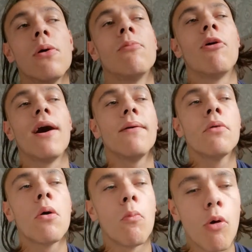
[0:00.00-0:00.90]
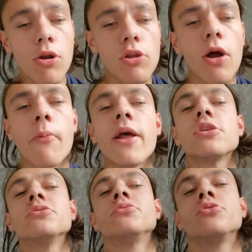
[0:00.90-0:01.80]
Right, what
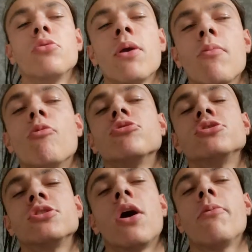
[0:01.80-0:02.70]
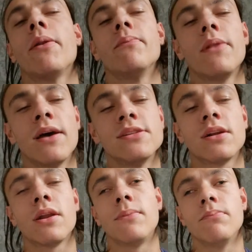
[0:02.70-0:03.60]
direction do we want to go in as a
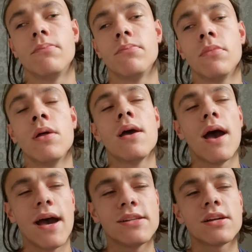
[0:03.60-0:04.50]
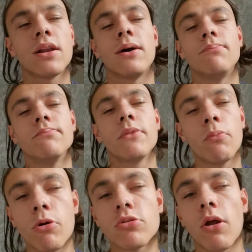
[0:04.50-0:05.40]
club? As a club,
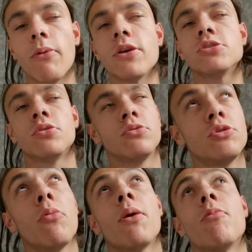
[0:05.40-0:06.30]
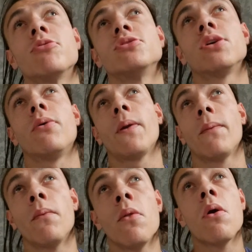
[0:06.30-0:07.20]
what direction do we want to go
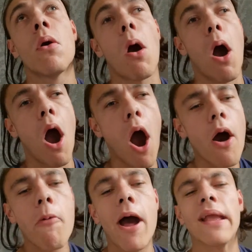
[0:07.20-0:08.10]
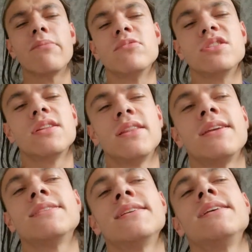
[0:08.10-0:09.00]
in? Our aims
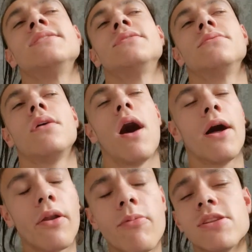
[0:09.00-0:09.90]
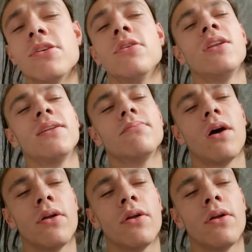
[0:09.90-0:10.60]
this season, I know it's early.